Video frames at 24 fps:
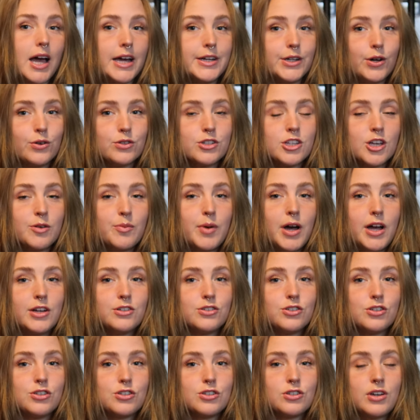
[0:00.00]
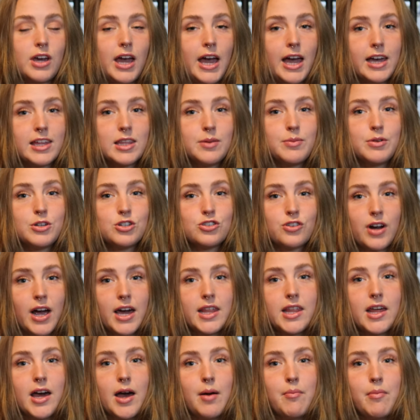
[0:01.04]
I don't so much hang them and
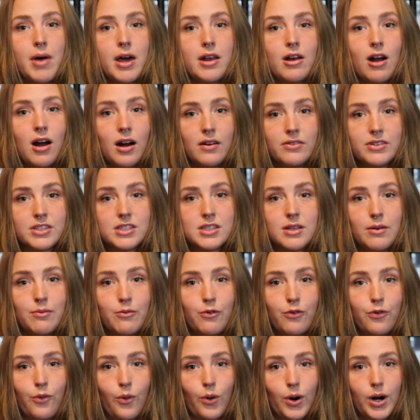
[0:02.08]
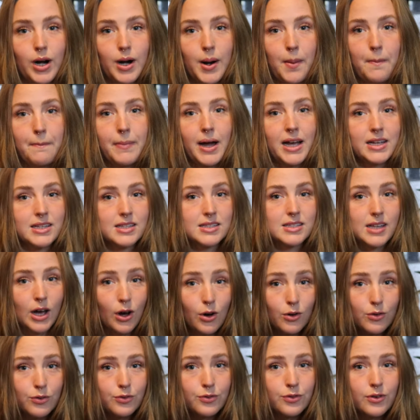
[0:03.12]
dry them and harvest them for
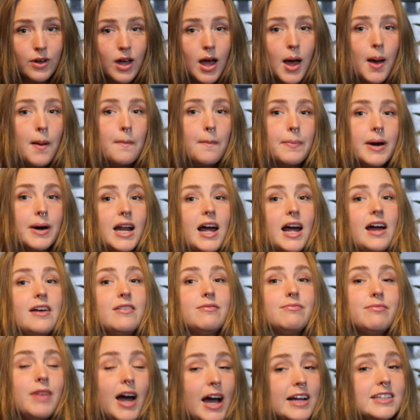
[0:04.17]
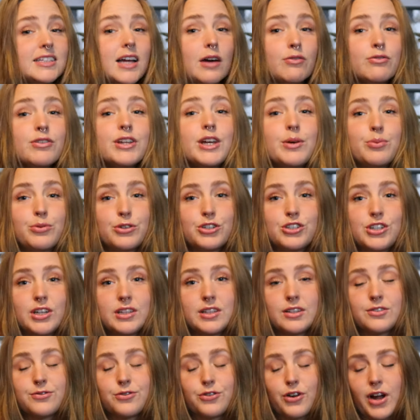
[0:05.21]
myself, but I definitely appreciate
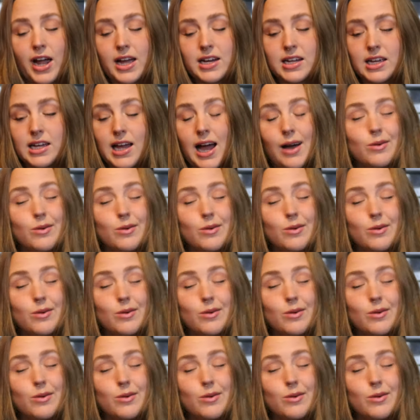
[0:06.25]
this variety.